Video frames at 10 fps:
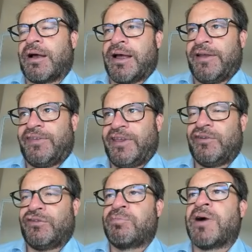I
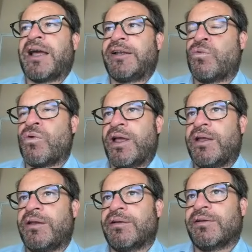think, by the
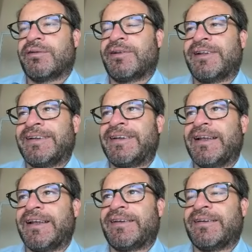way,
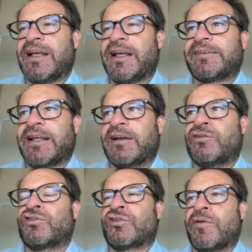that the attack
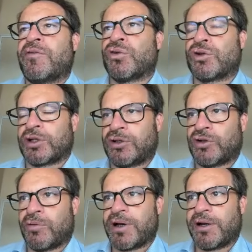to 7
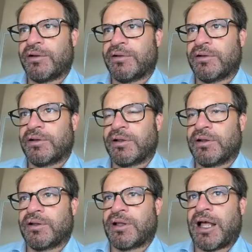October
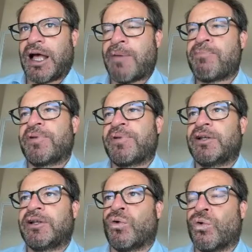
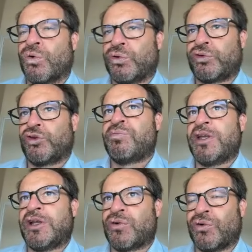happened also
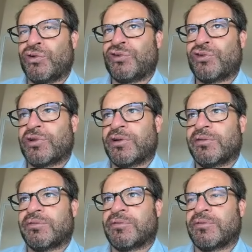because
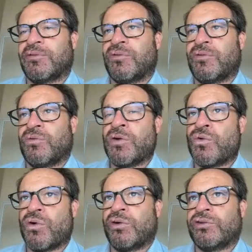we
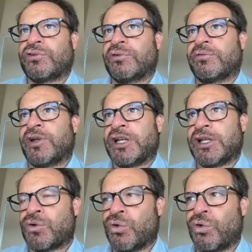was very
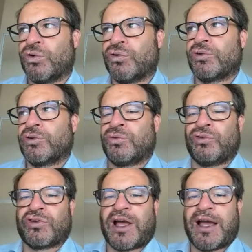close to
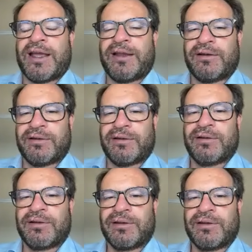sign
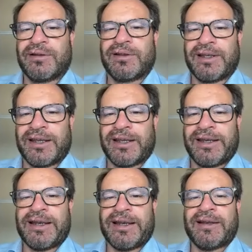
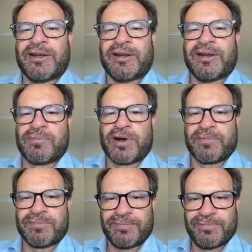another peace of
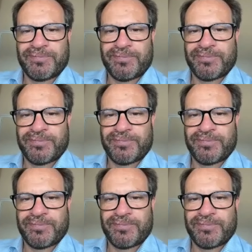Abraham,